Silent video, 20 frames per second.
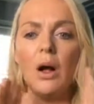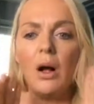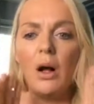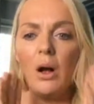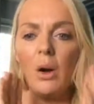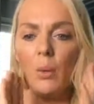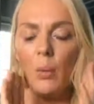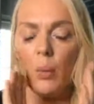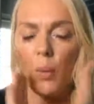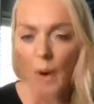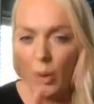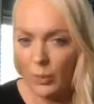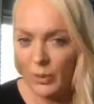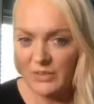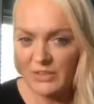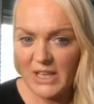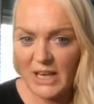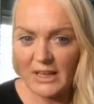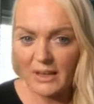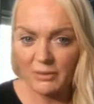what
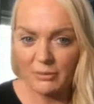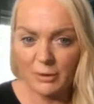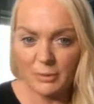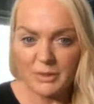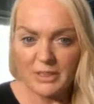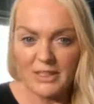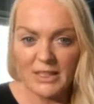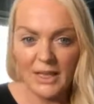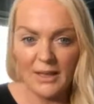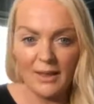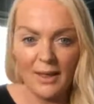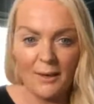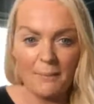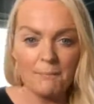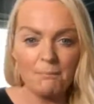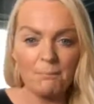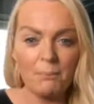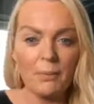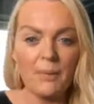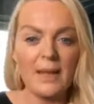we've taken from today
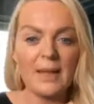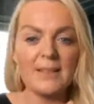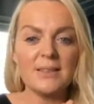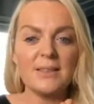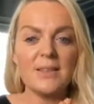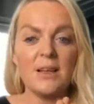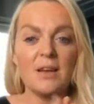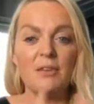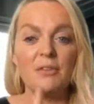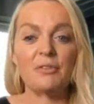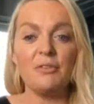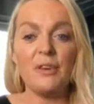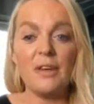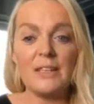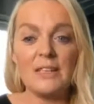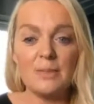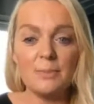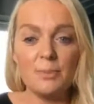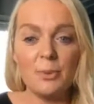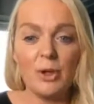then is that
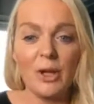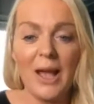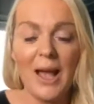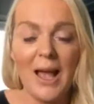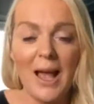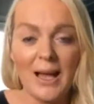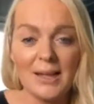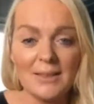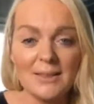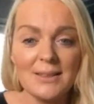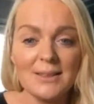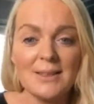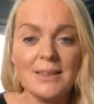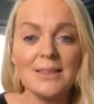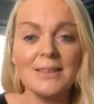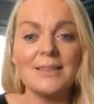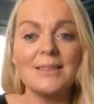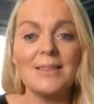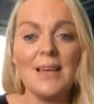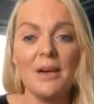Facebook ads
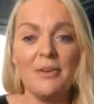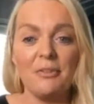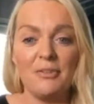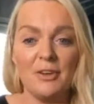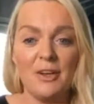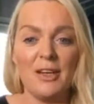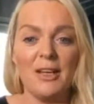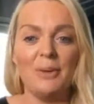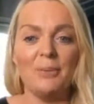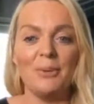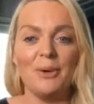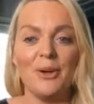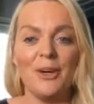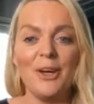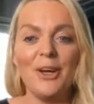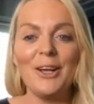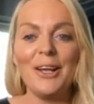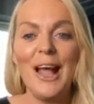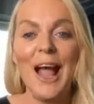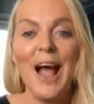definitely
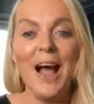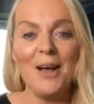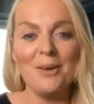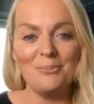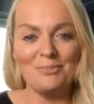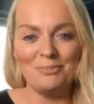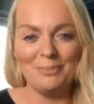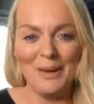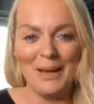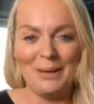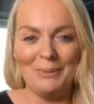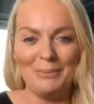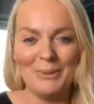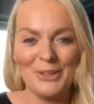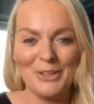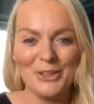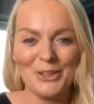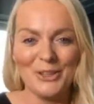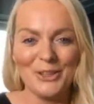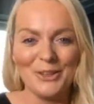work. Baby
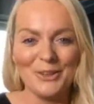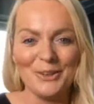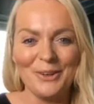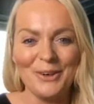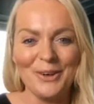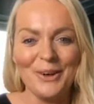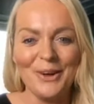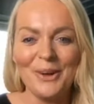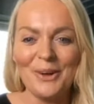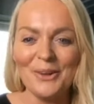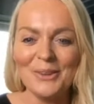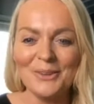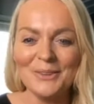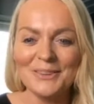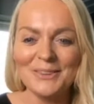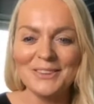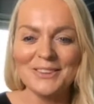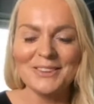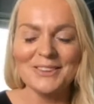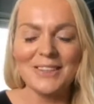
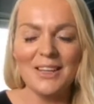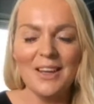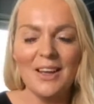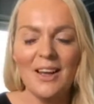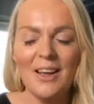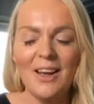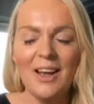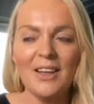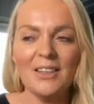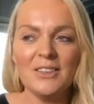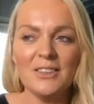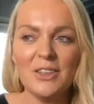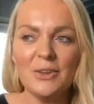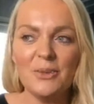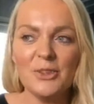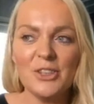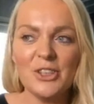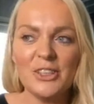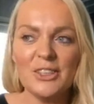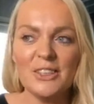journals. I so
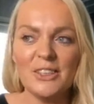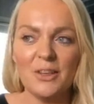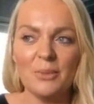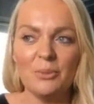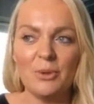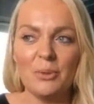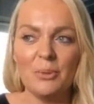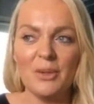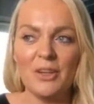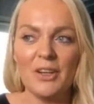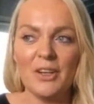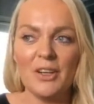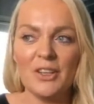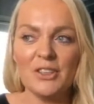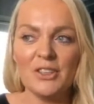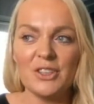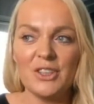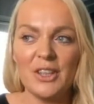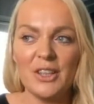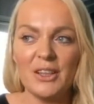wish I'd done one with
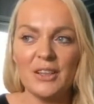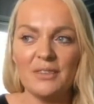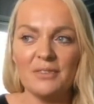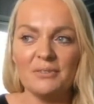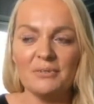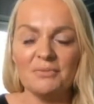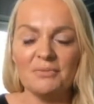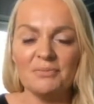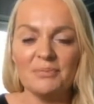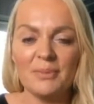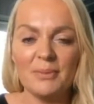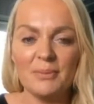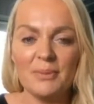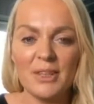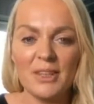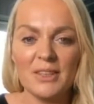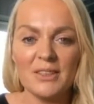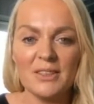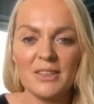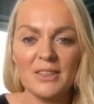Archie. I'm
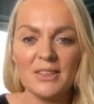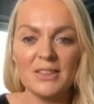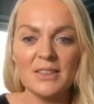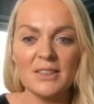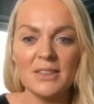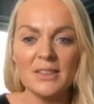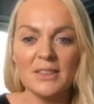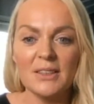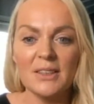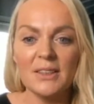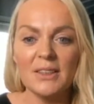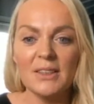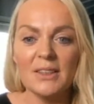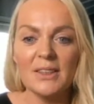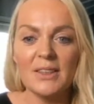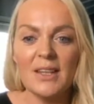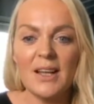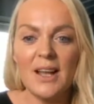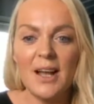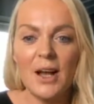gutted.
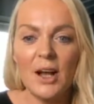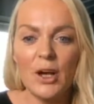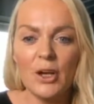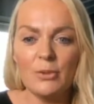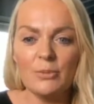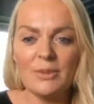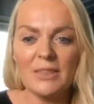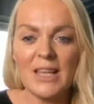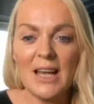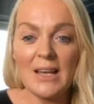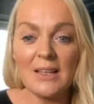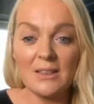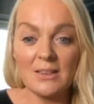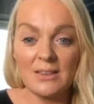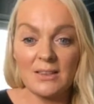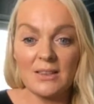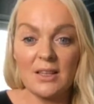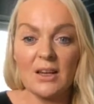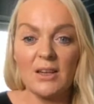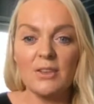Home
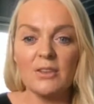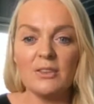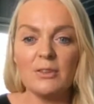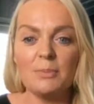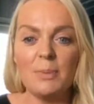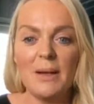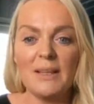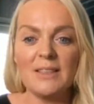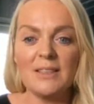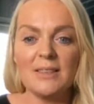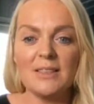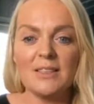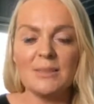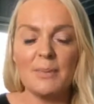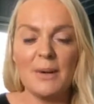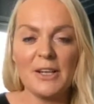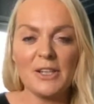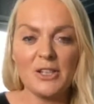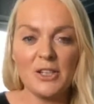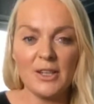textiles, bedding
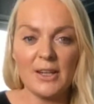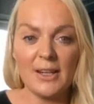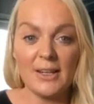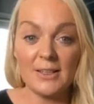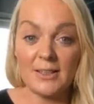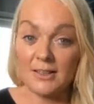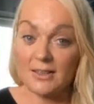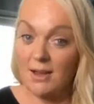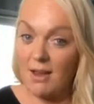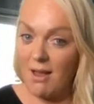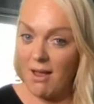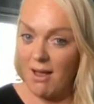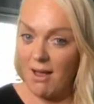specialist.